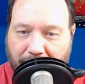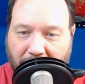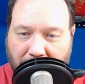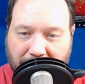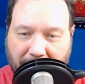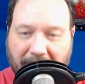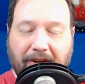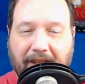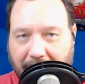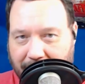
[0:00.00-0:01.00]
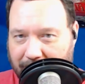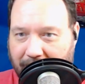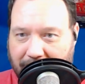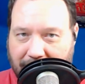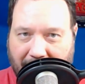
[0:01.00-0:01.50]
When Smith leaves,
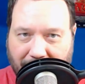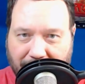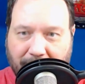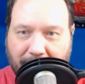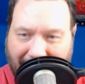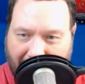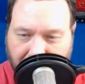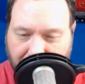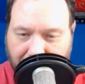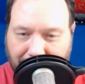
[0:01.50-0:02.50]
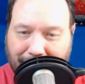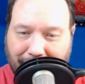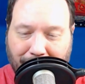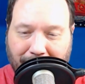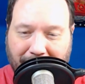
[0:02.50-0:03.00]
it's now Smith again.
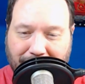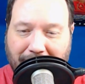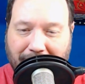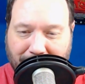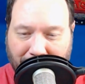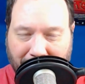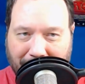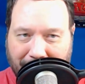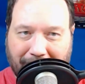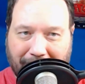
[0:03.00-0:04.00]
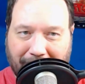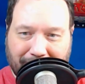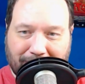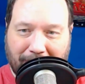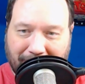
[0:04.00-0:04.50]
It's Son Smith instead of
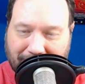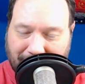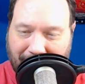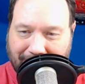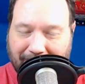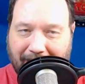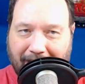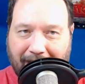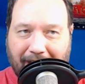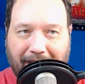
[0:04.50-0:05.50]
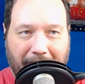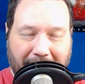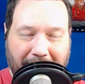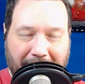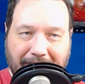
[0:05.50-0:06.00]
Smith and Sons.
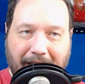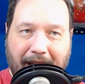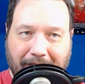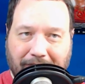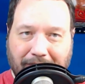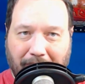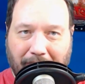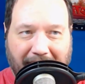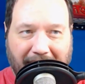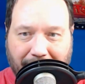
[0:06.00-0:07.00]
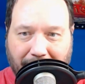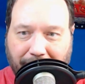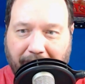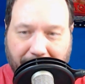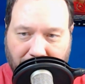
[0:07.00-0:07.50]
And it's not until they have a
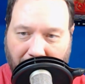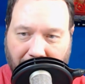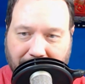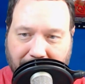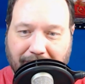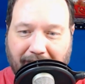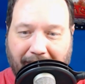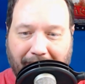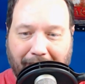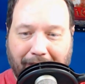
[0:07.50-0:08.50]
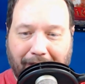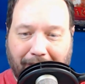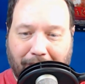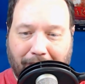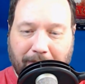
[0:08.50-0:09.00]
fleet of trucks and a
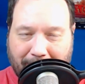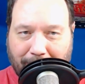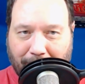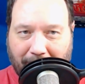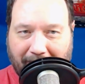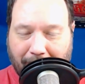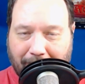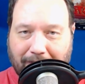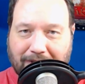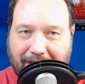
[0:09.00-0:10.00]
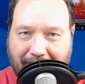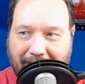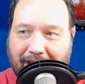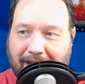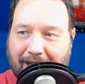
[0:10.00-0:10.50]
group of people that they oversee
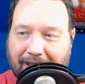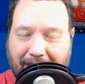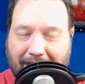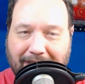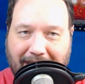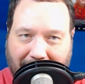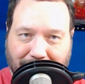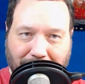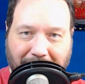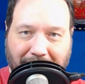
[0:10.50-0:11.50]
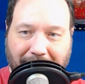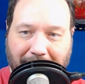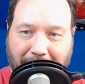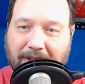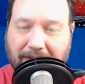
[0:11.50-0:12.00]
that it's actually a
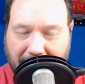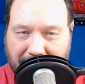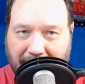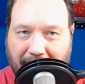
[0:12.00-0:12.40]
business.